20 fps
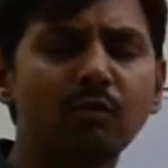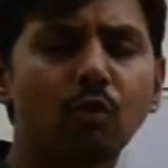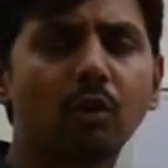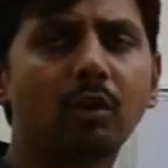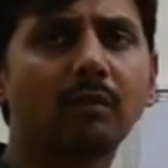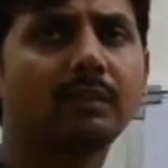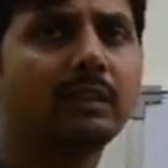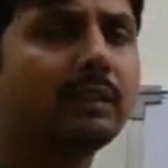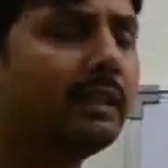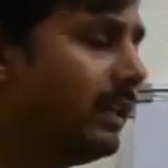one
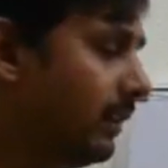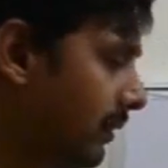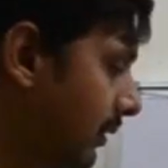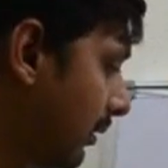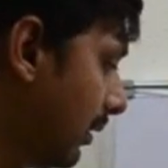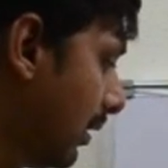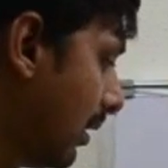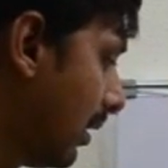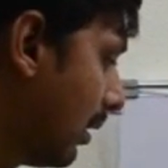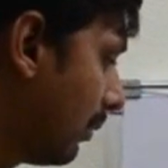of the things,
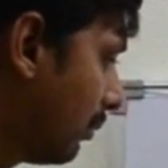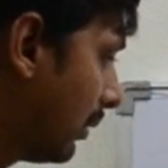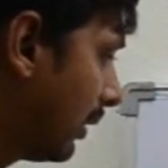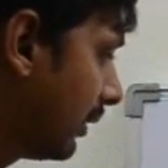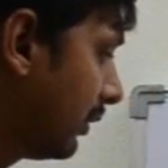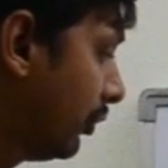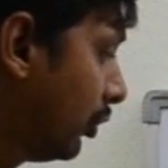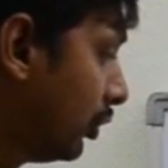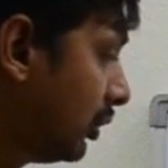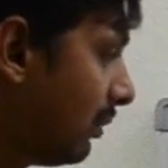
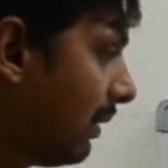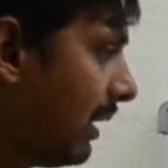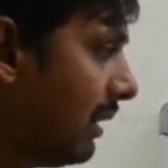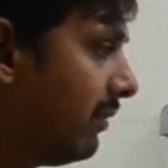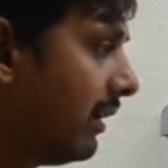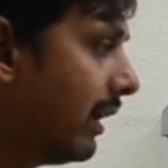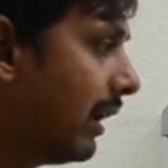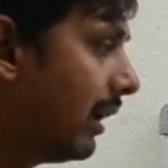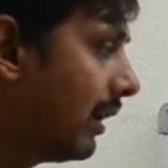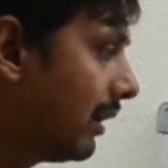but usually
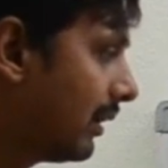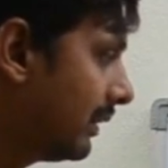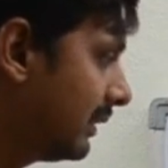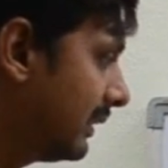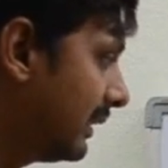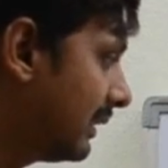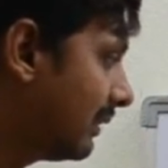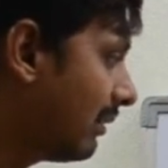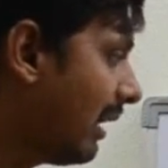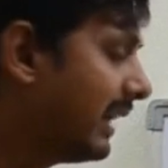we
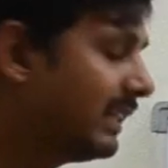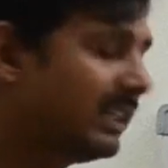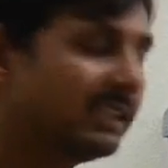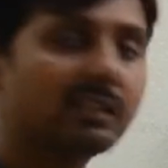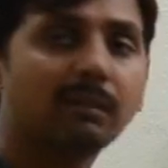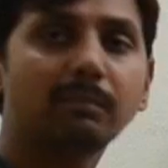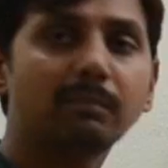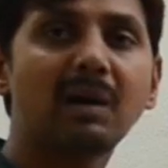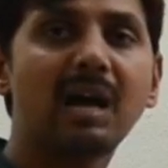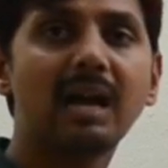are writing
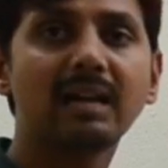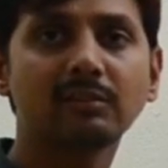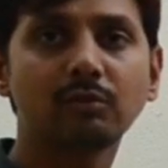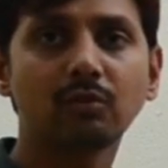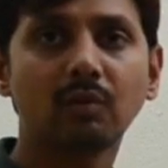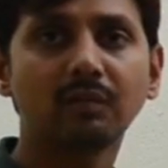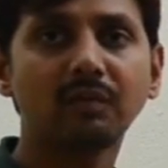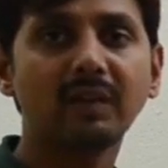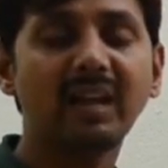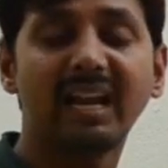the parts
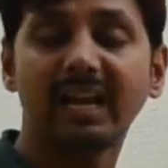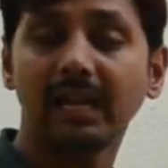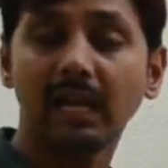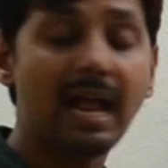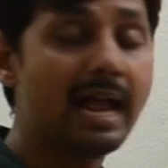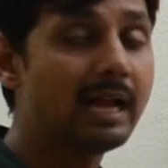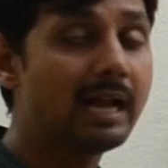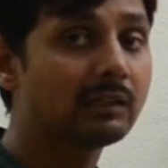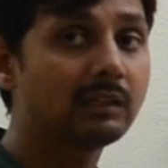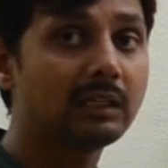of
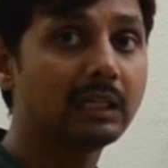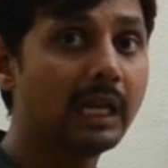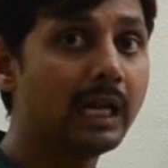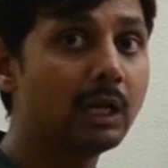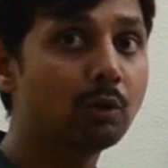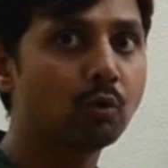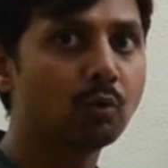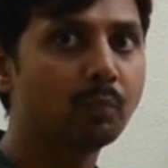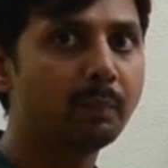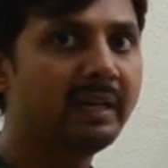angle
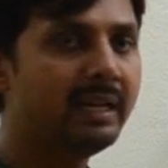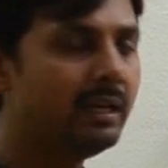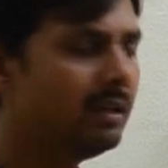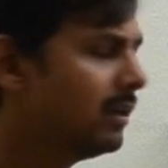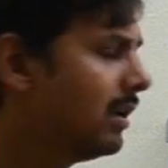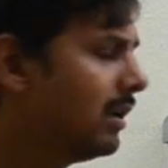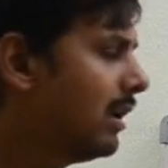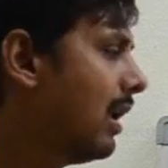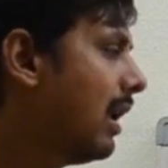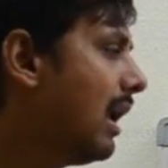
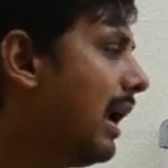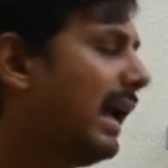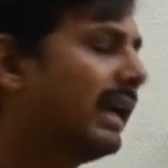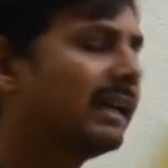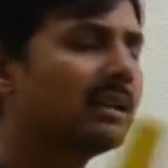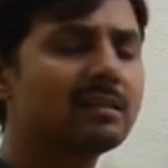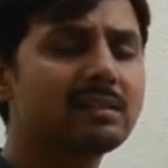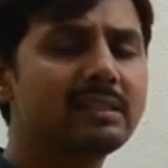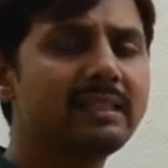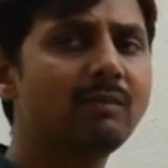AOB,
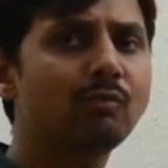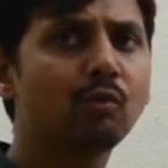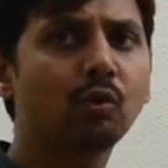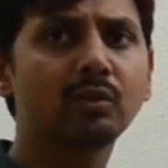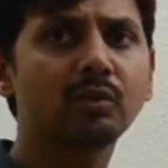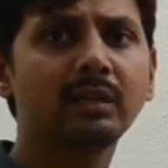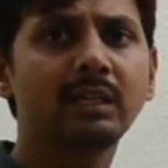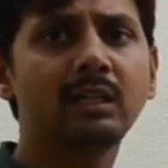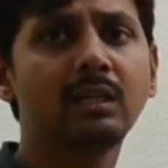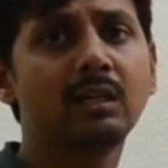angle
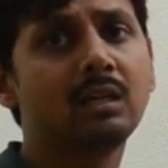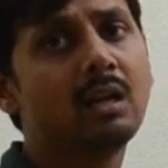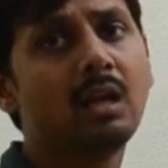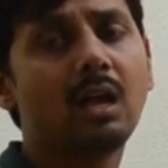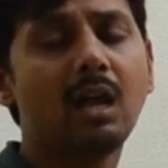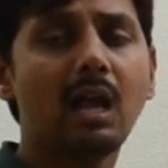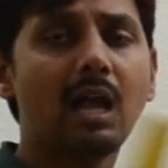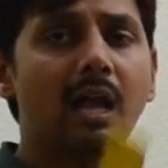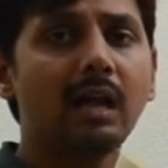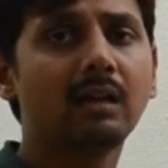COD,
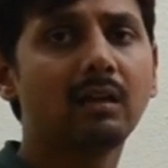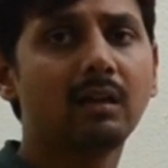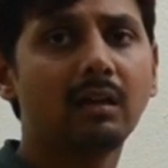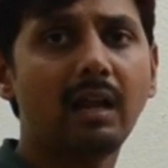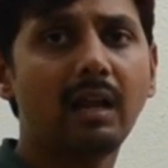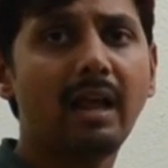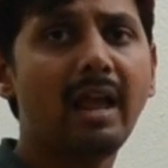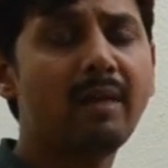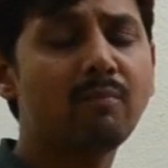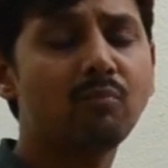angle
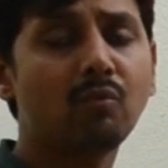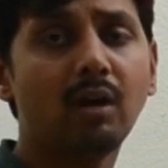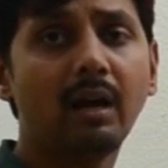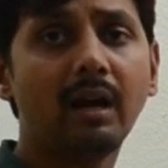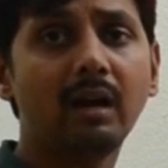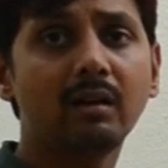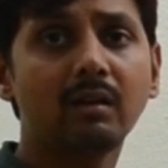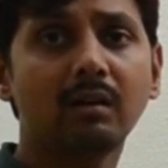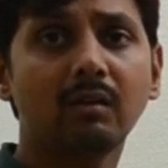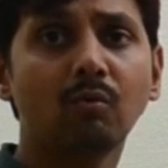M
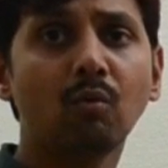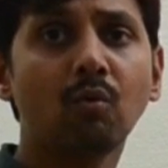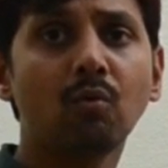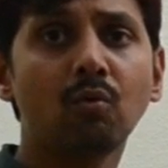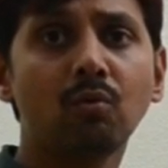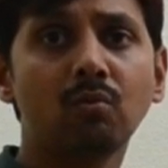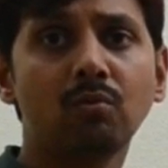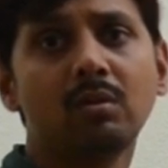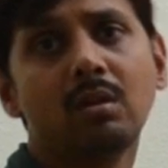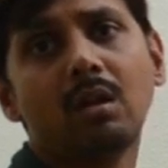and
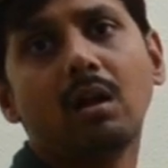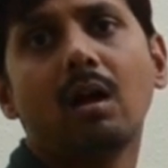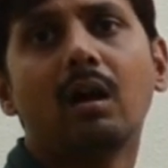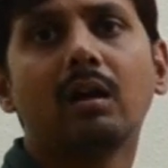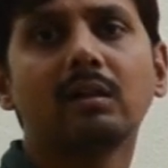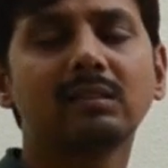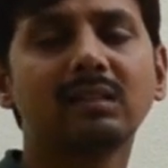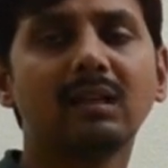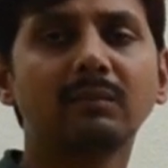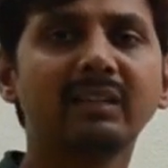O,
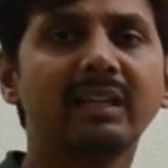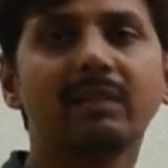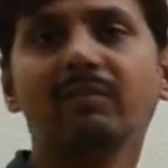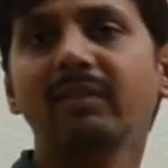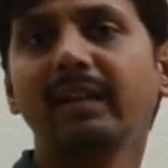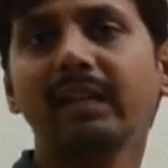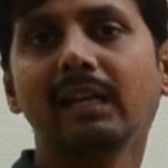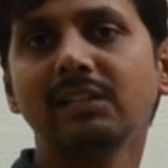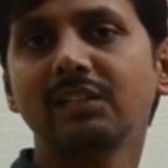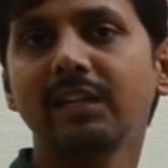or something we
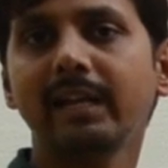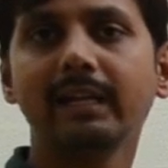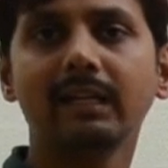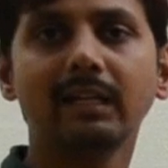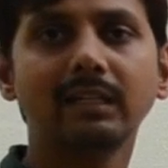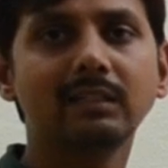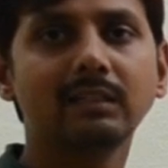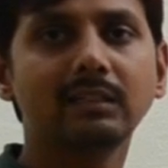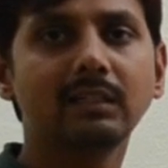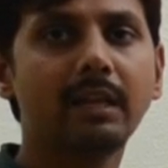can take
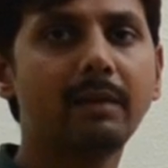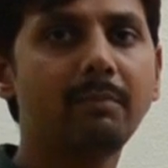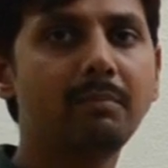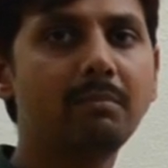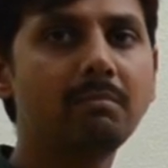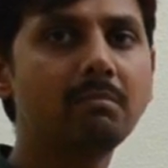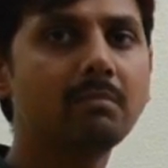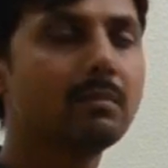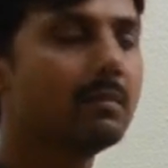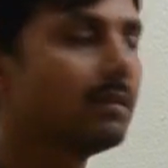it
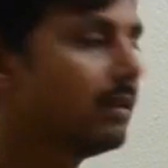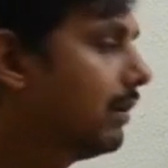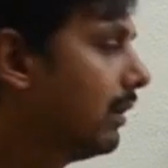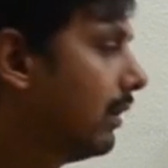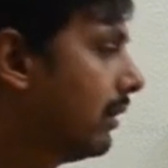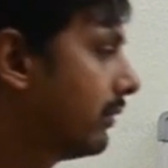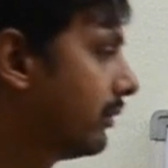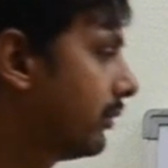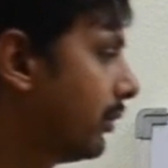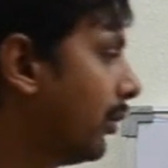in.
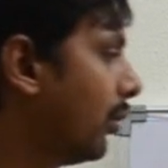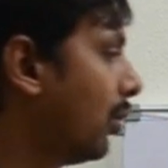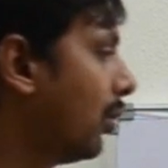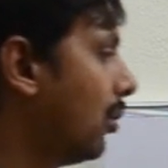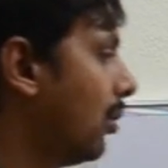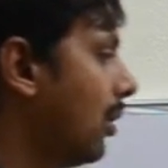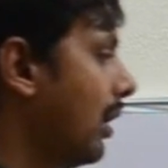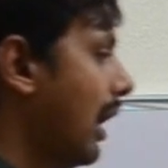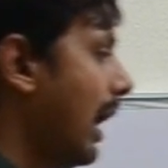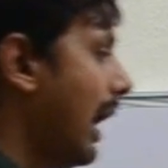So
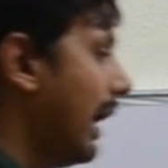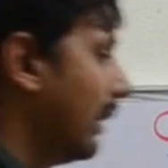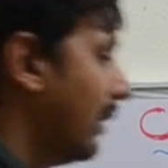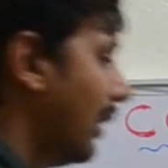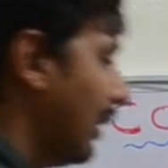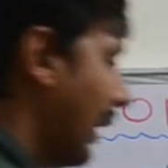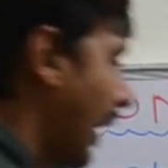angle